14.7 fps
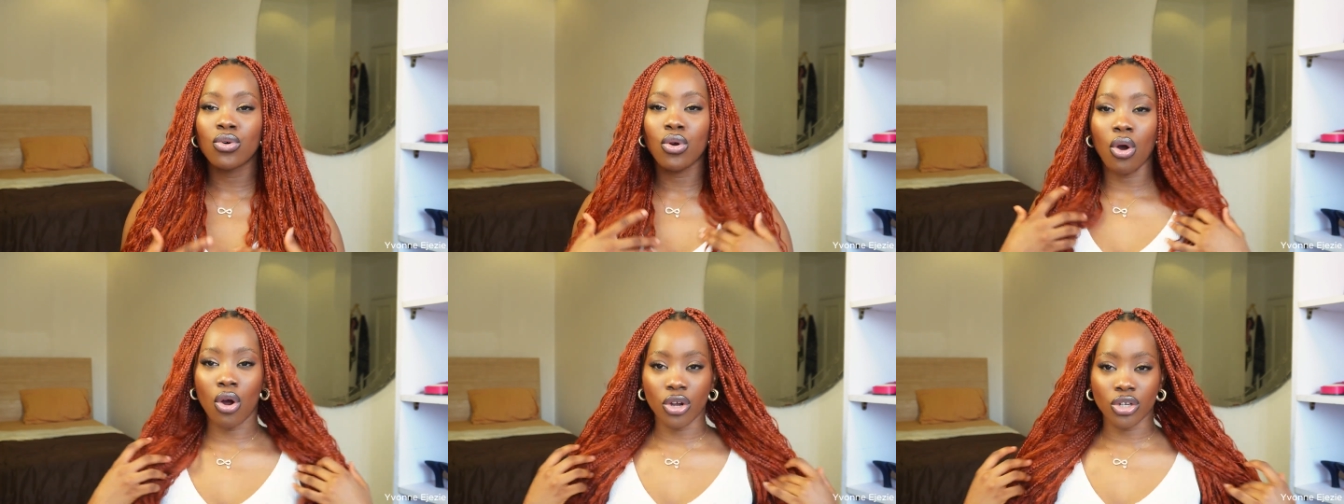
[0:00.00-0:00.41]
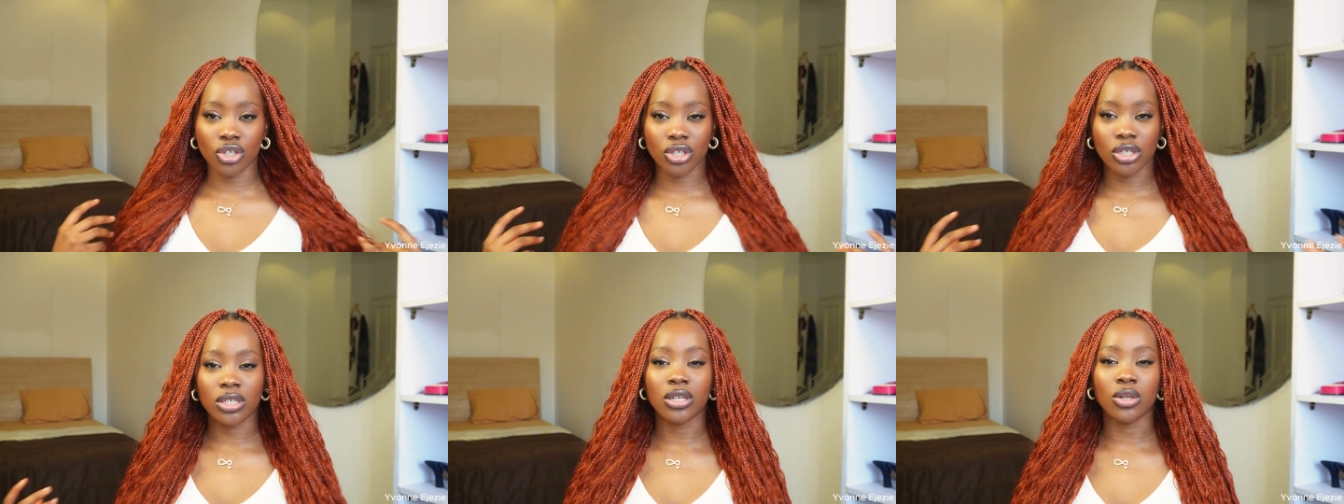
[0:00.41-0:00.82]

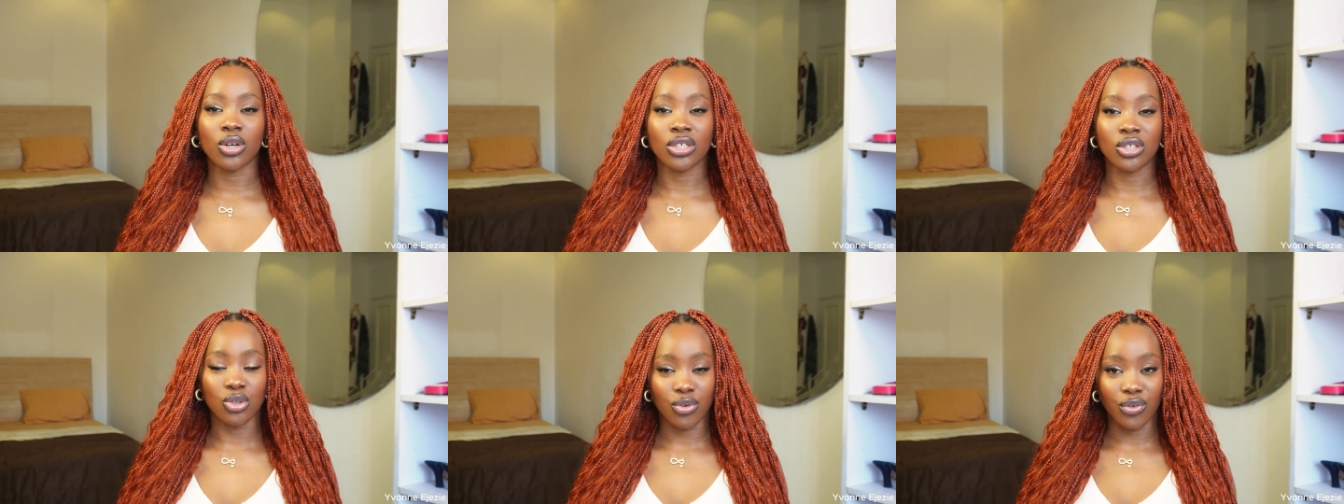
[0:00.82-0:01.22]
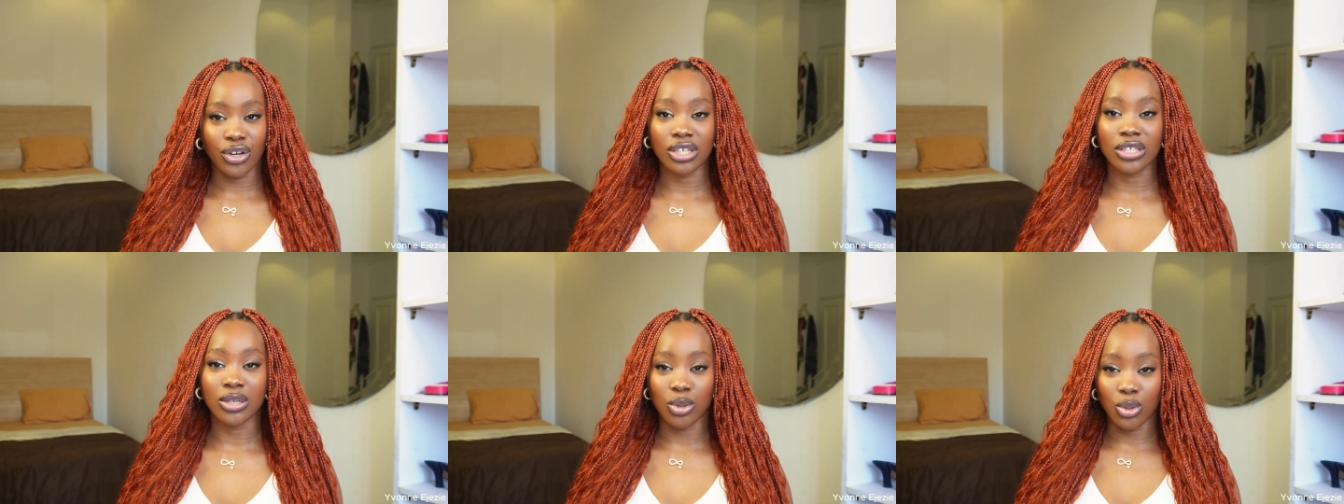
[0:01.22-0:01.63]
gorgeous,
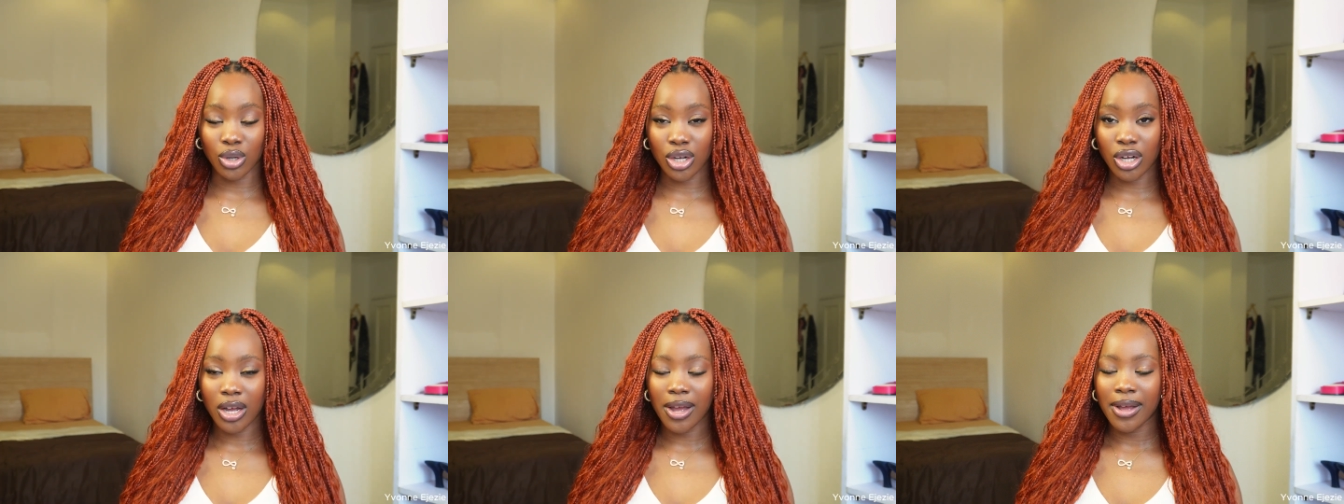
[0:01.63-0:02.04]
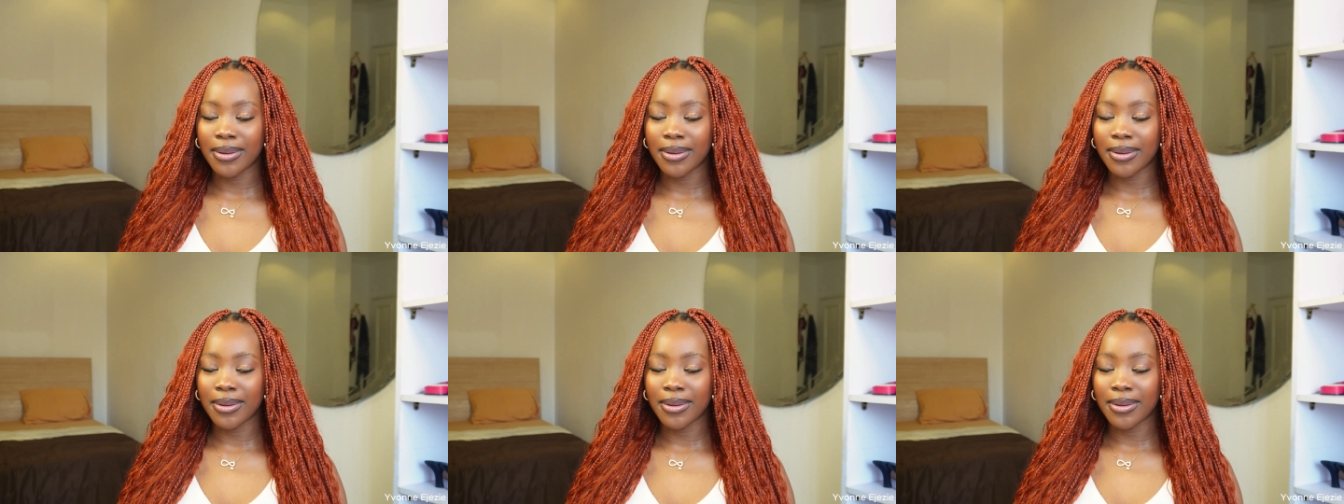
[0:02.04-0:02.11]
luxurious look.